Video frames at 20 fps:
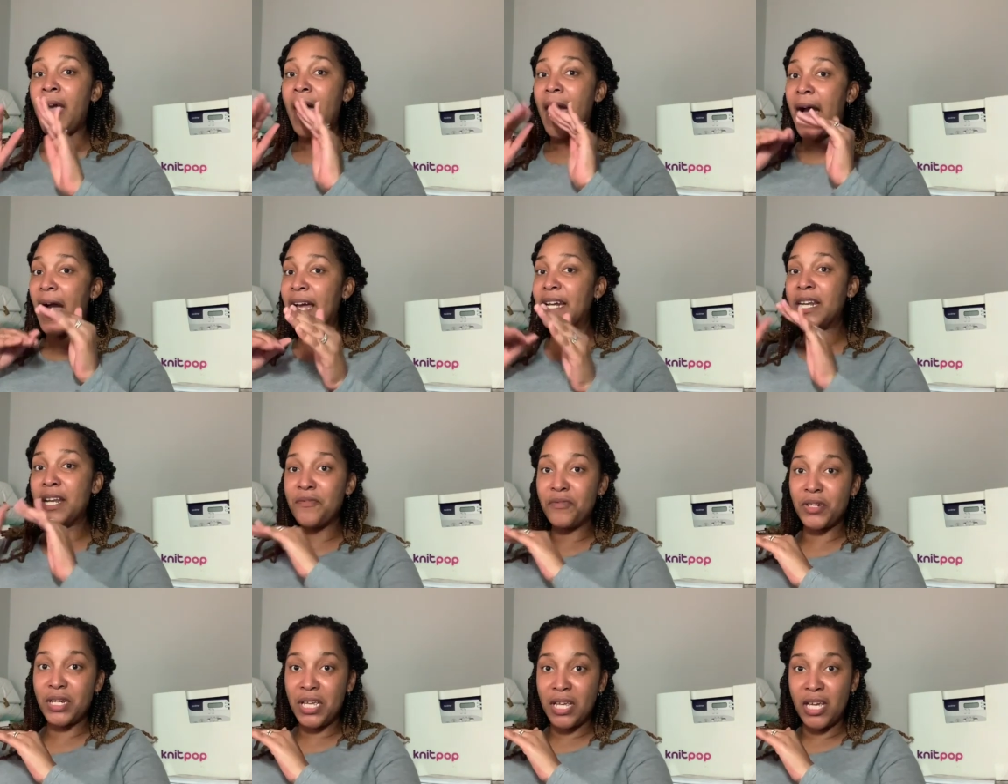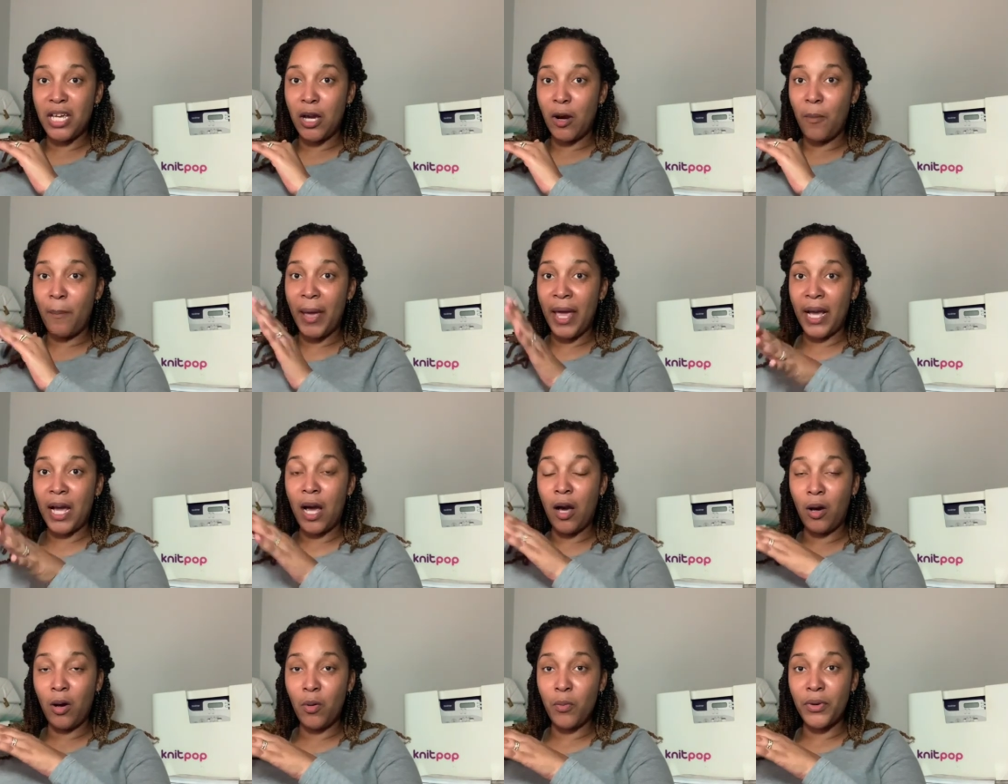I never did go back
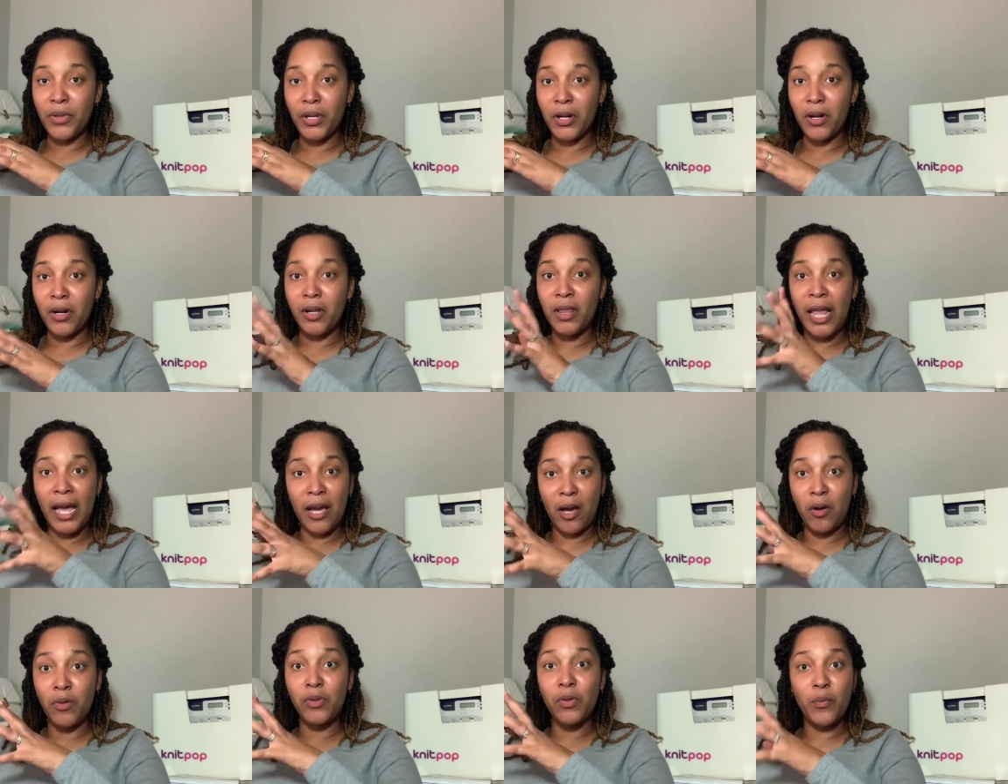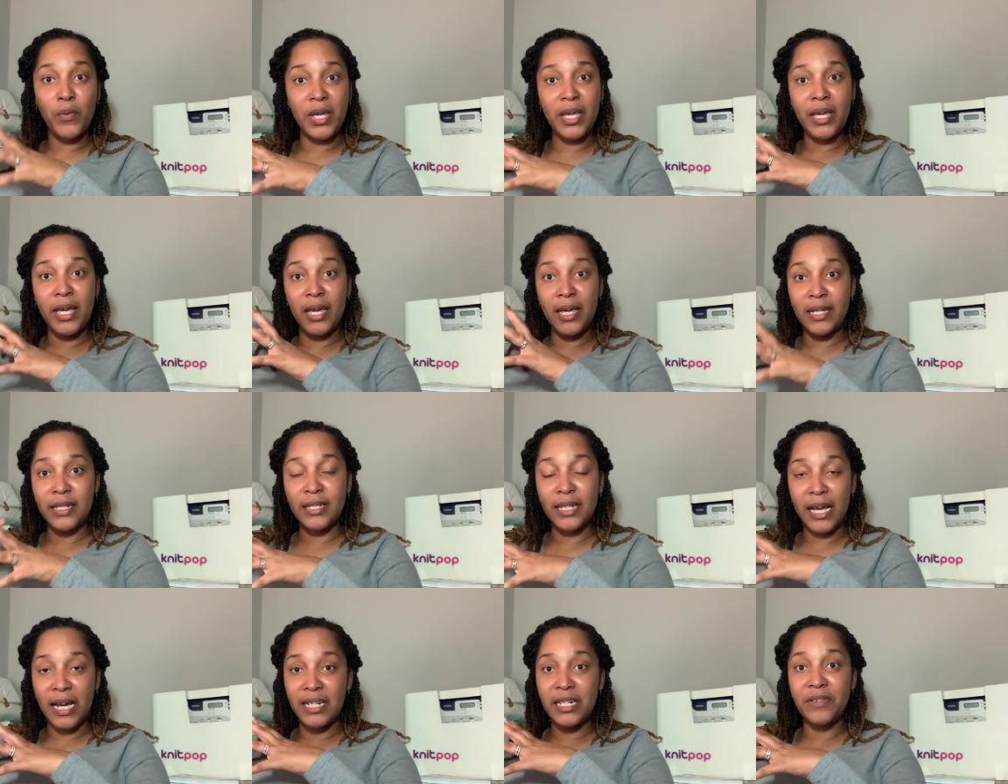home with her like on the weekends.
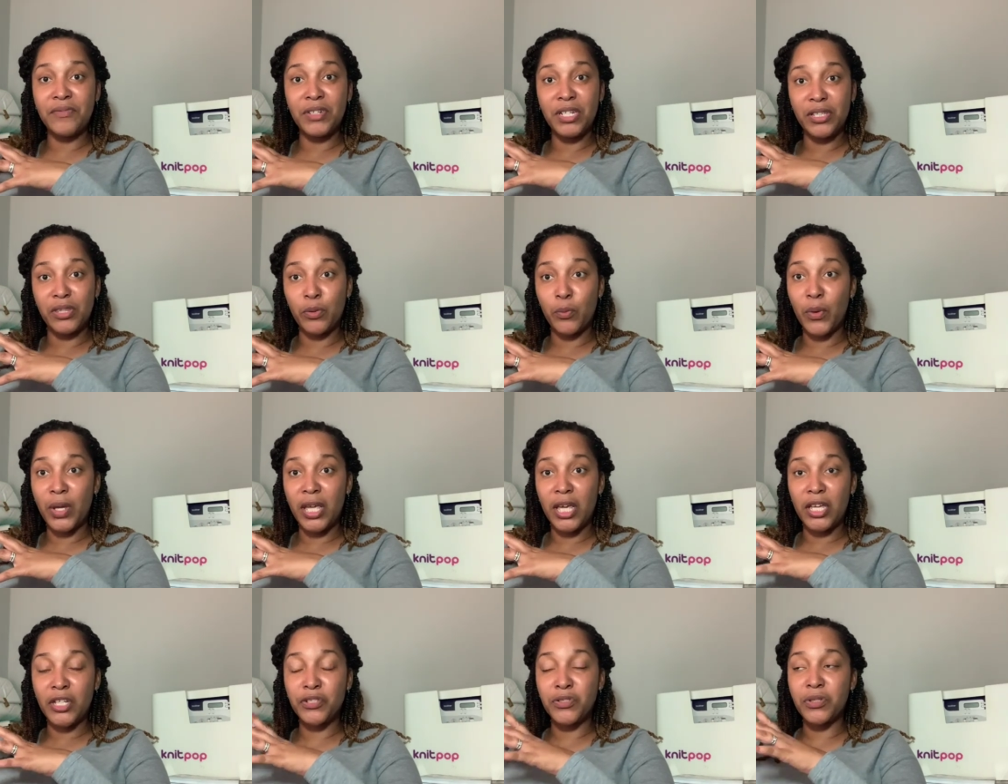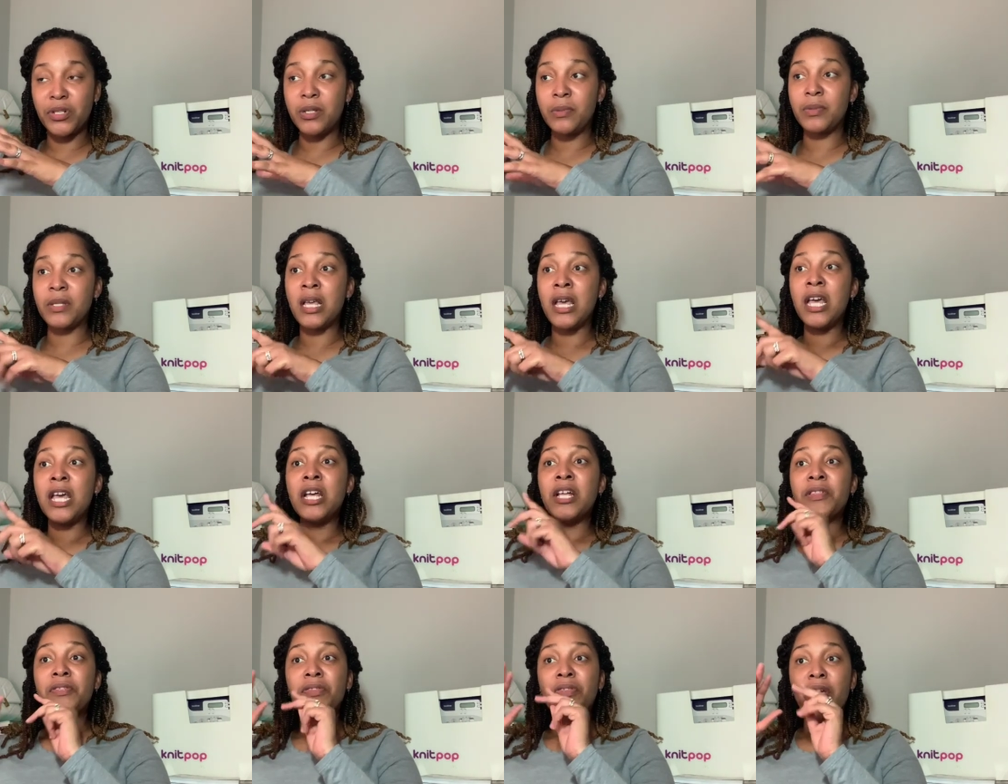Like I never did the weekend trips.
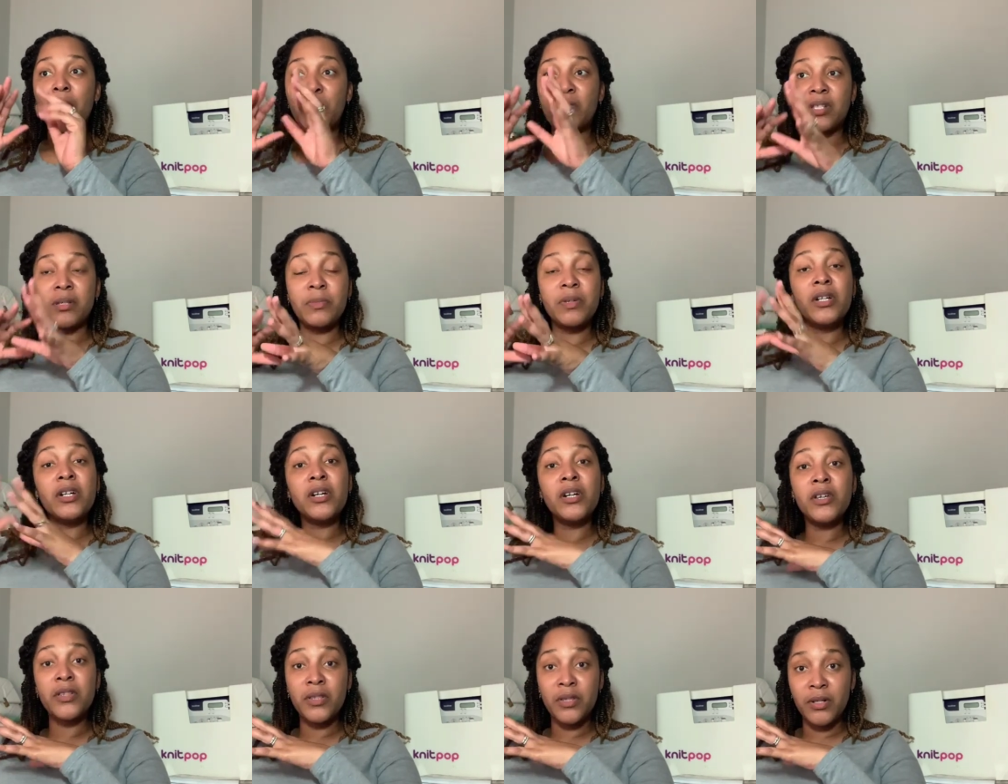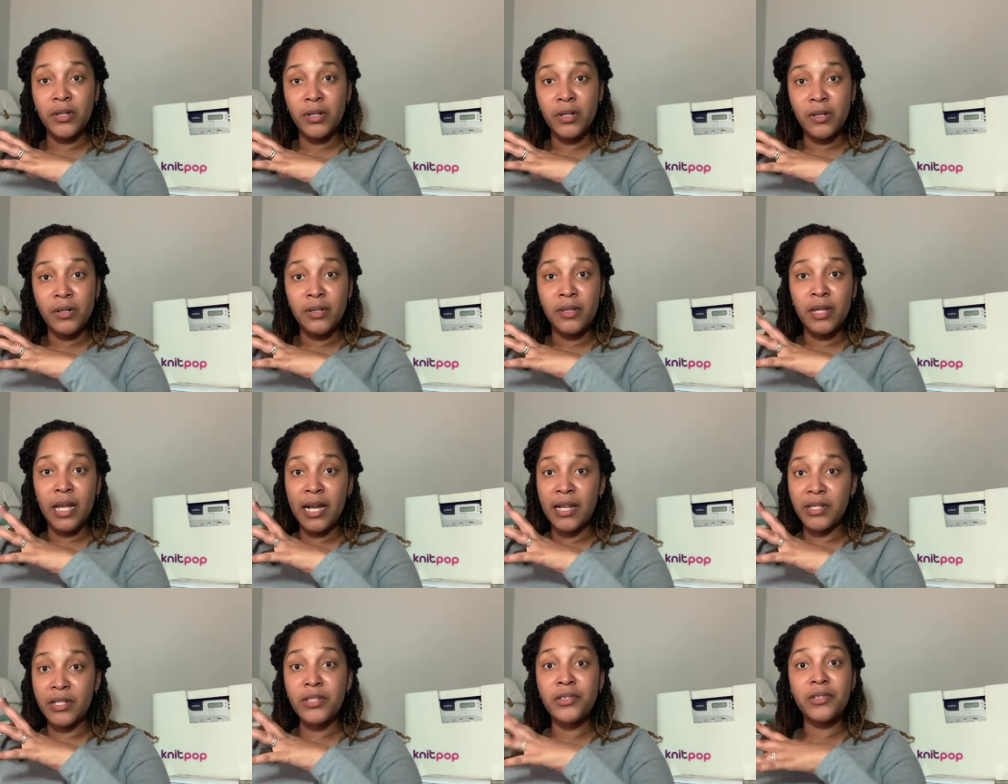There were some other
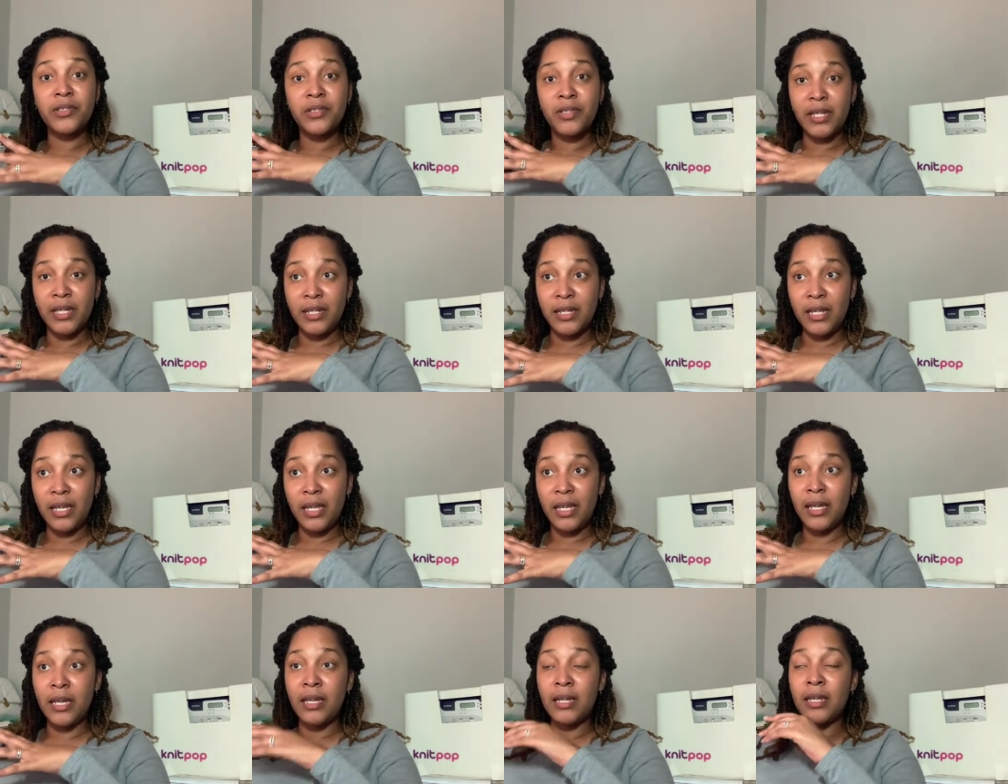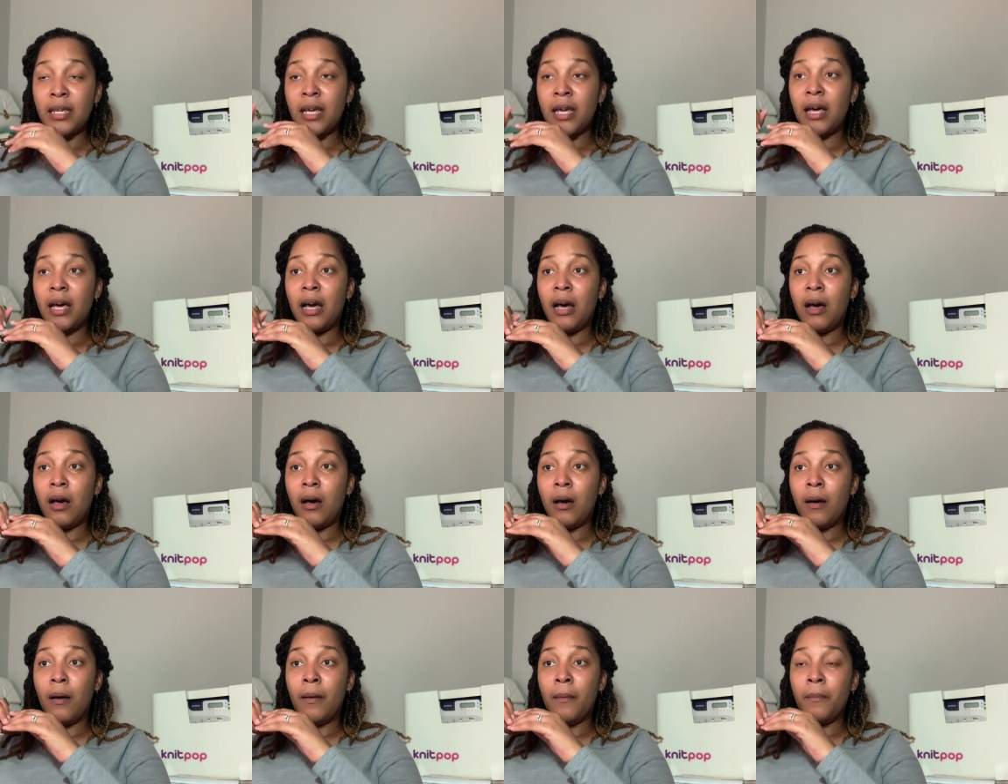line sisters that did.
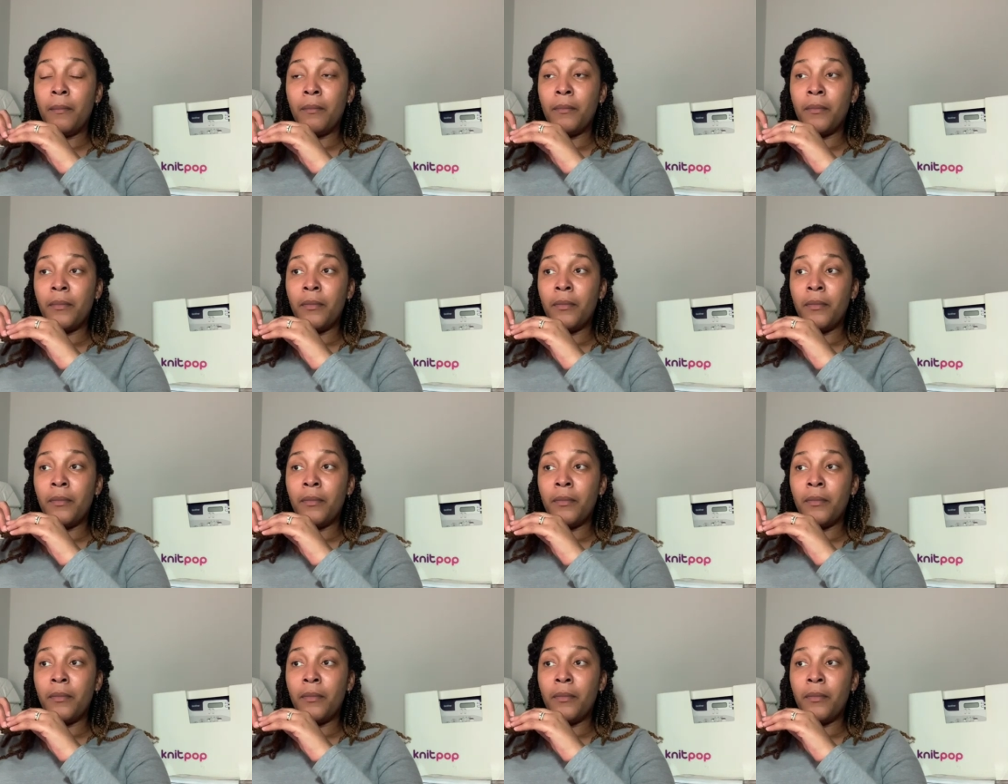Um,